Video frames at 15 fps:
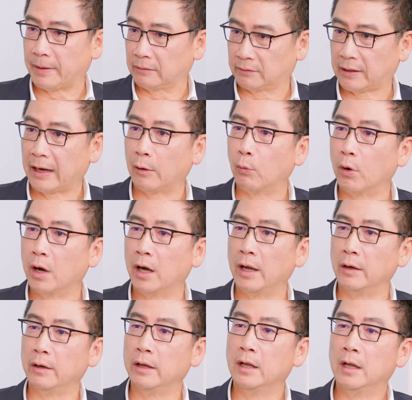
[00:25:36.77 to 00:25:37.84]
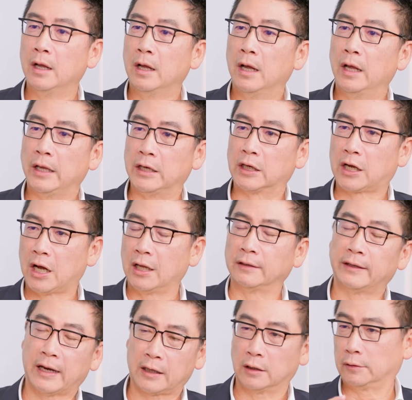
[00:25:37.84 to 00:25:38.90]
about Taiwan in the
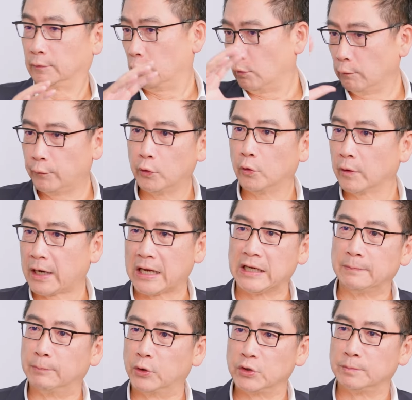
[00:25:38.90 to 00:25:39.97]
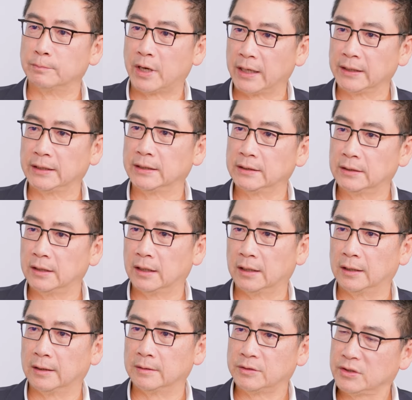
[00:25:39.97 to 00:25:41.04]
context of the overall kind of emerging market?
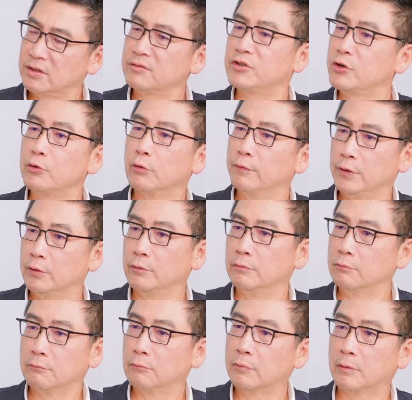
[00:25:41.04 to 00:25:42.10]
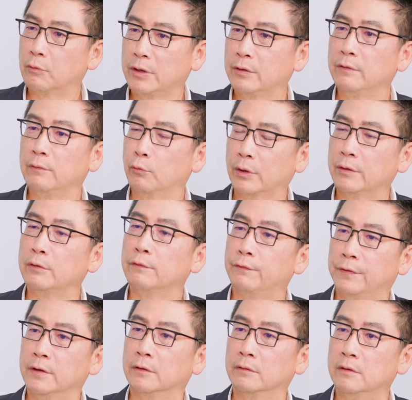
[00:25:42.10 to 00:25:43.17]
Just general view, what do you
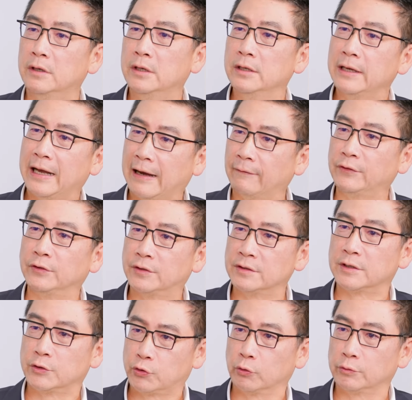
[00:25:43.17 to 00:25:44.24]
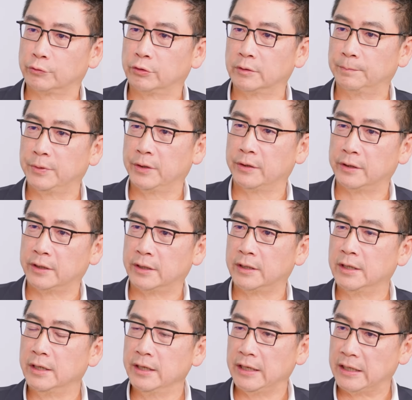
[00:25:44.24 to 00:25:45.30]
feel after this short trip
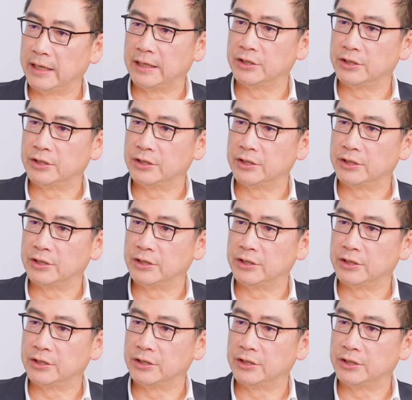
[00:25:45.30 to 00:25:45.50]
here in